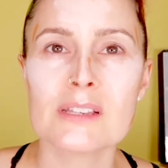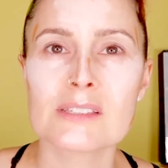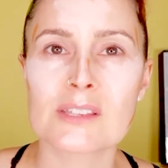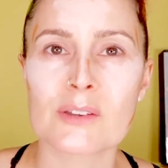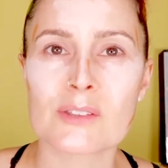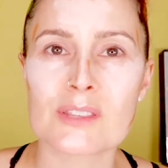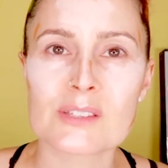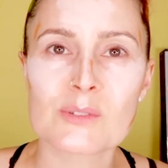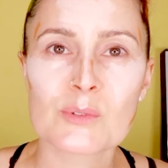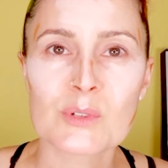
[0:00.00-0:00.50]

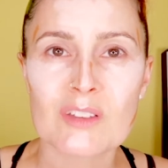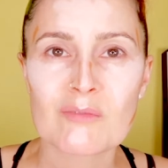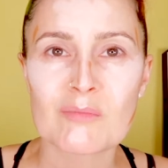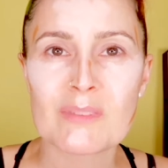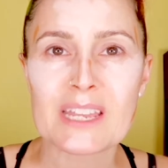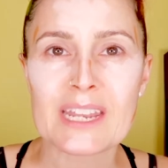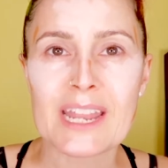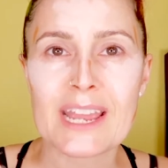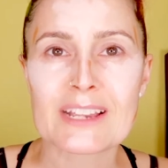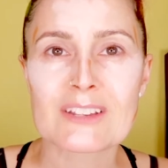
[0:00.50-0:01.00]
so this will give
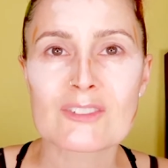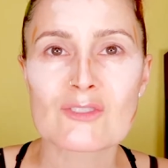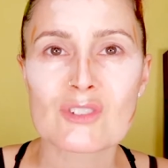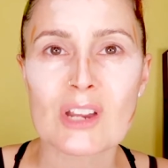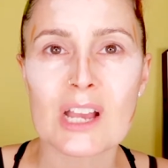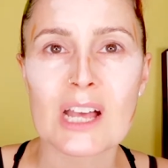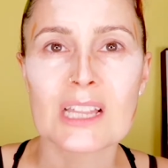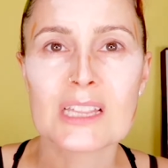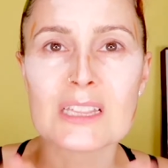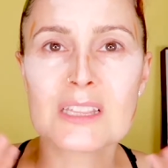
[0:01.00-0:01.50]
me an
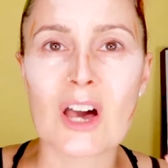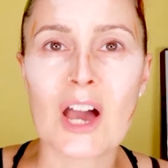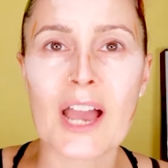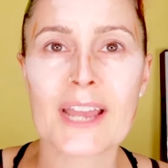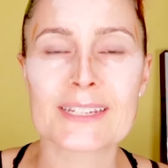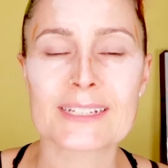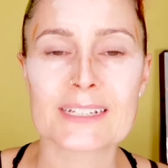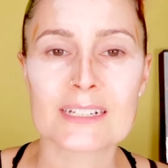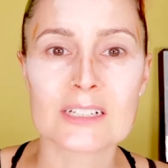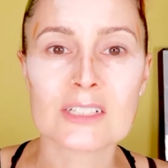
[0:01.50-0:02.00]
extra
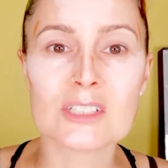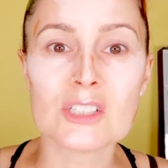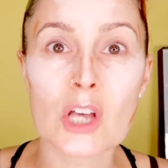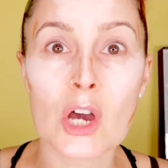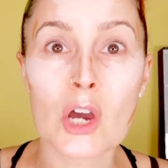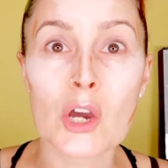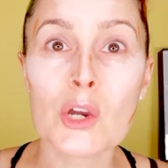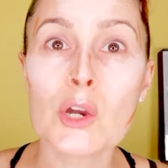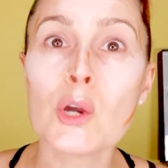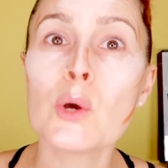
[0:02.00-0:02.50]
light
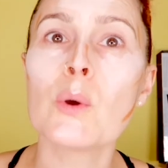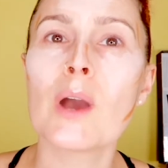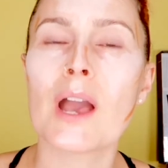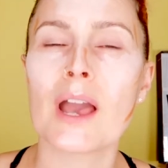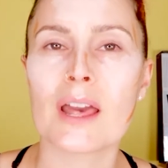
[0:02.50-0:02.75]
glow